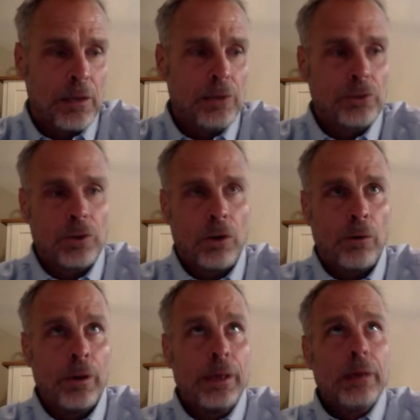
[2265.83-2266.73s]

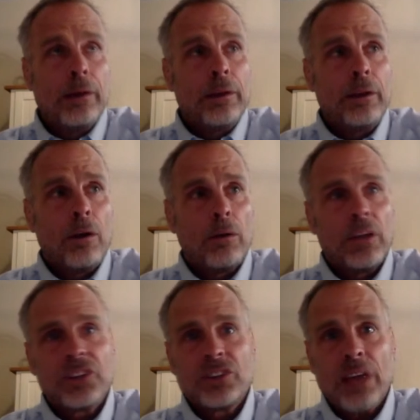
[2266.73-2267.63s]
So, you know,
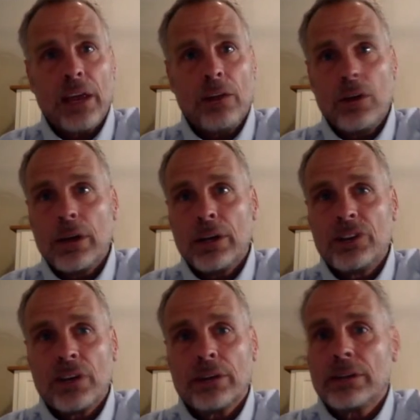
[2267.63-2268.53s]
let's say you can
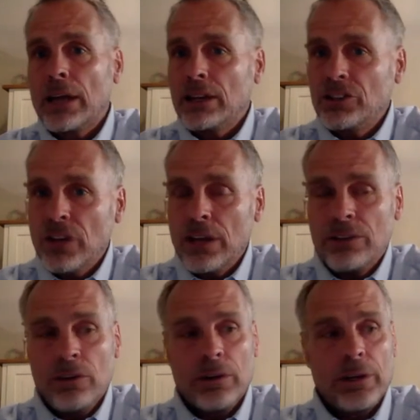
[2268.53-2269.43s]
inject a tendon
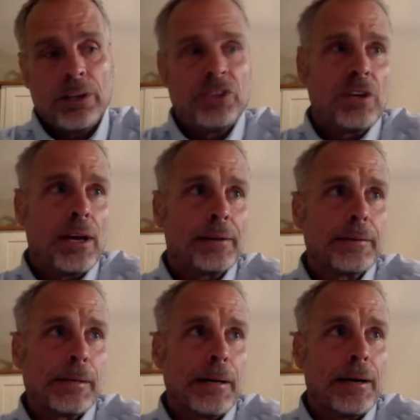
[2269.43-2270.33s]
sheath, you can inject
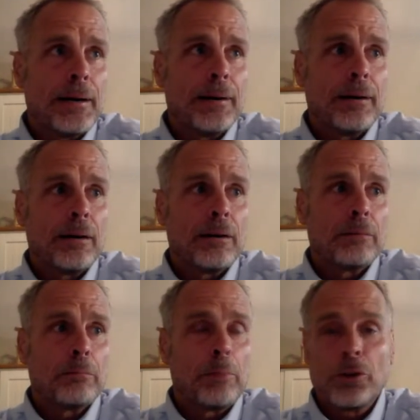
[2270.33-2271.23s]
uh, a
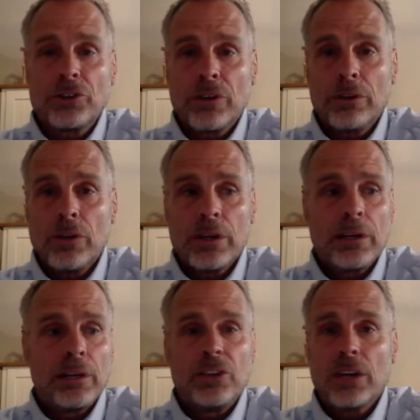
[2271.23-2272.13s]
bursa, you can
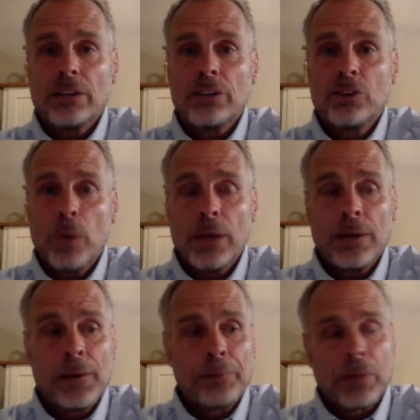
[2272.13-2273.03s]
inject a joint.